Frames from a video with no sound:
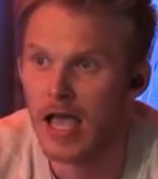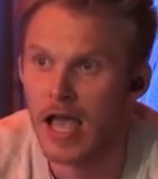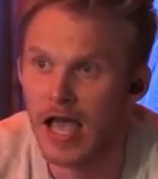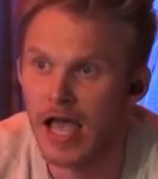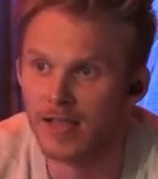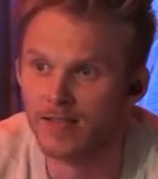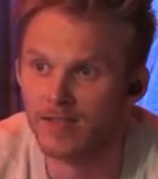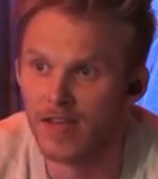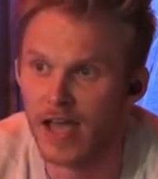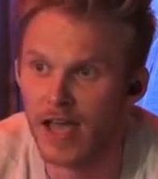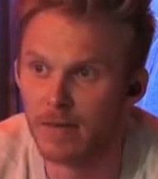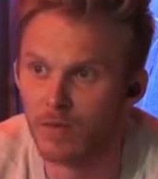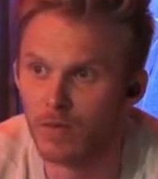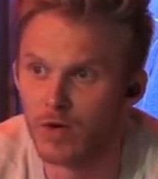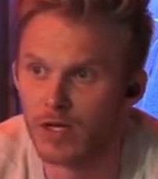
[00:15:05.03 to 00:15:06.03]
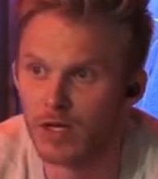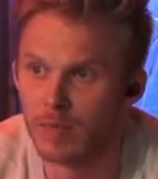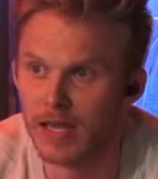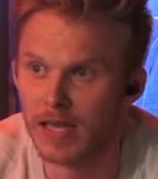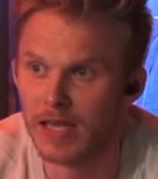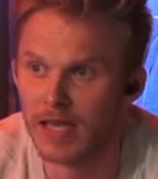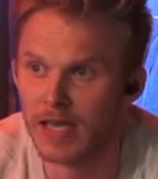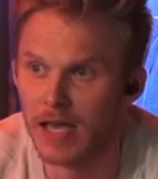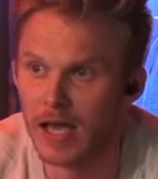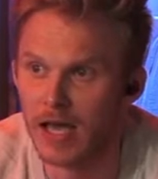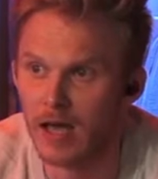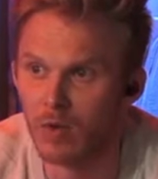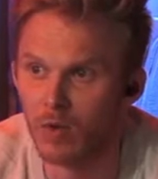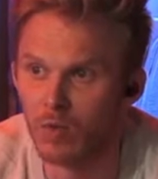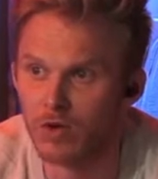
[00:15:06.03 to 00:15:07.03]
And um, we're going to play
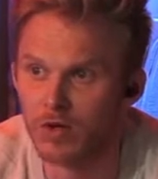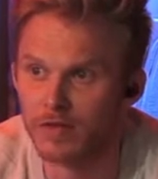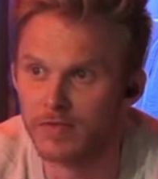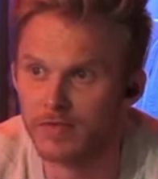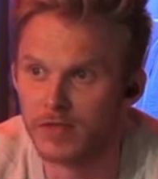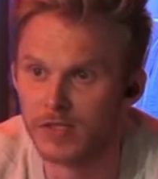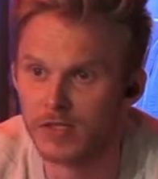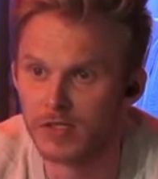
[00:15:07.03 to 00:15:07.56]
uh, one of